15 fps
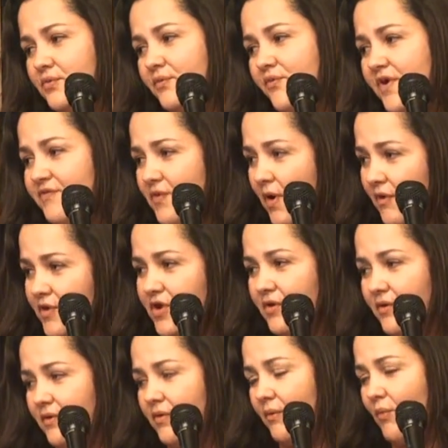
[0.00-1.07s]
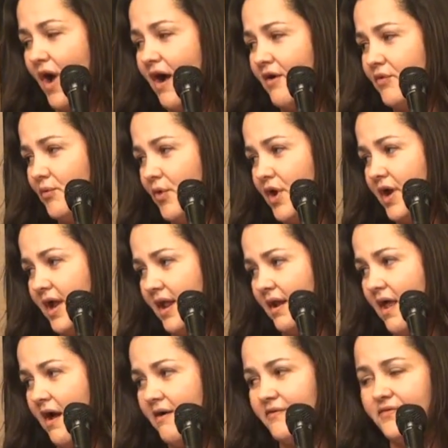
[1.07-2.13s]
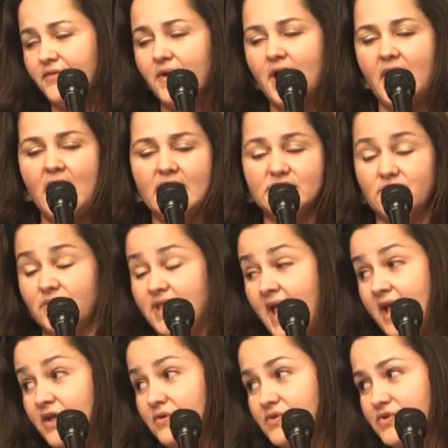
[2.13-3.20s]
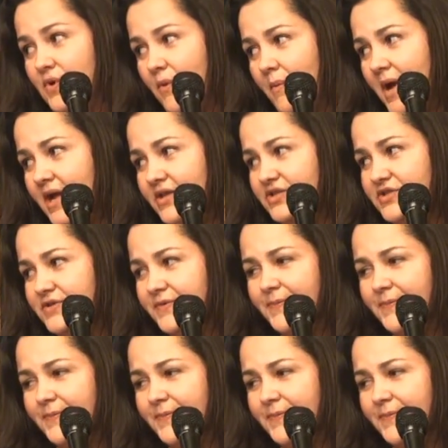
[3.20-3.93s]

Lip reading: with all your hard work and love. So thank you so much.